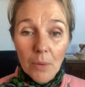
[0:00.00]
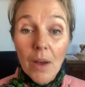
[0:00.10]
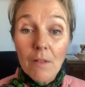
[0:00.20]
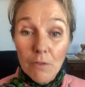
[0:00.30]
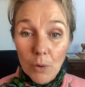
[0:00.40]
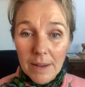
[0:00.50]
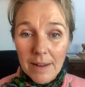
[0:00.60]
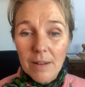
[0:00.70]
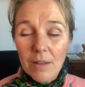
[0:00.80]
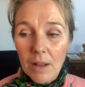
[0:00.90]

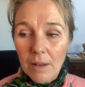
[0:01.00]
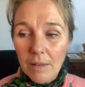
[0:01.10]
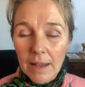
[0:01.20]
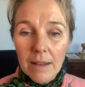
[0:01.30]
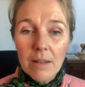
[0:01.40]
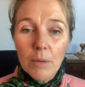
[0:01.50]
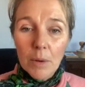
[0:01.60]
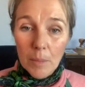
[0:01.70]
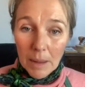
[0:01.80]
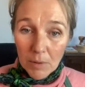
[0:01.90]
avoided certain things, that
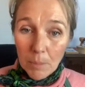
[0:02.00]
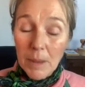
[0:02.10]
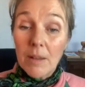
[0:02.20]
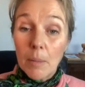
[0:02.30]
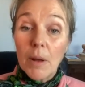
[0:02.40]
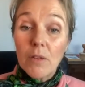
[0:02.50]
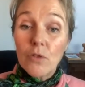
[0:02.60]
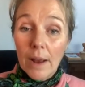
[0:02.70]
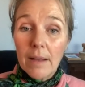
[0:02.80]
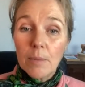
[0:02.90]
we'd be able to build up our strength.